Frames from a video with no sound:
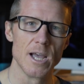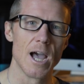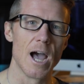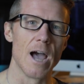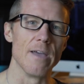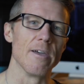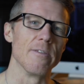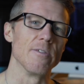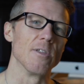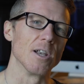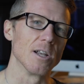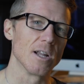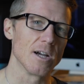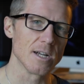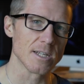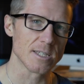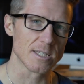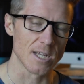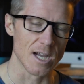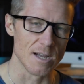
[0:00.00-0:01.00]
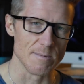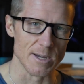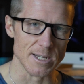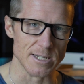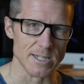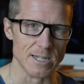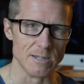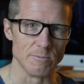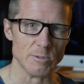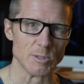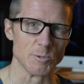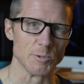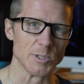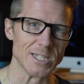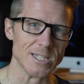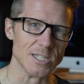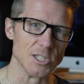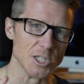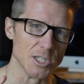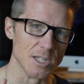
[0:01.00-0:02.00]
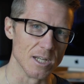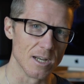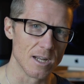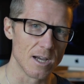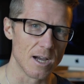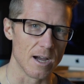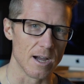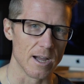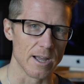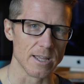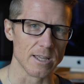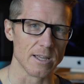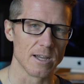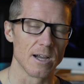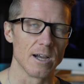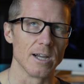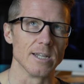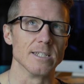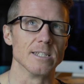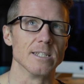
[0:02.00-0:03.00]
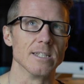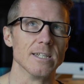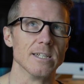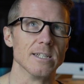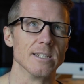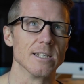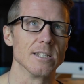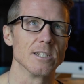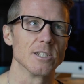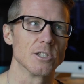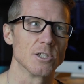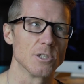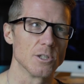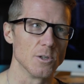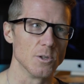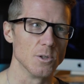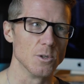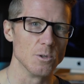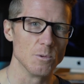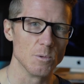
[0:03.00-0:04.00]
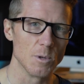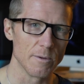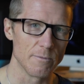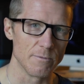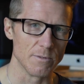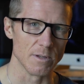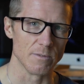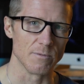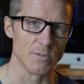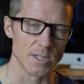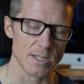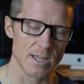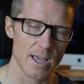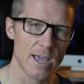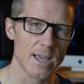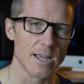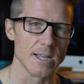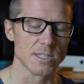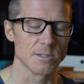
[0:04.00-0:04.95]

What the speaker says: and then the last time I did it, which was in July, I did 2:58.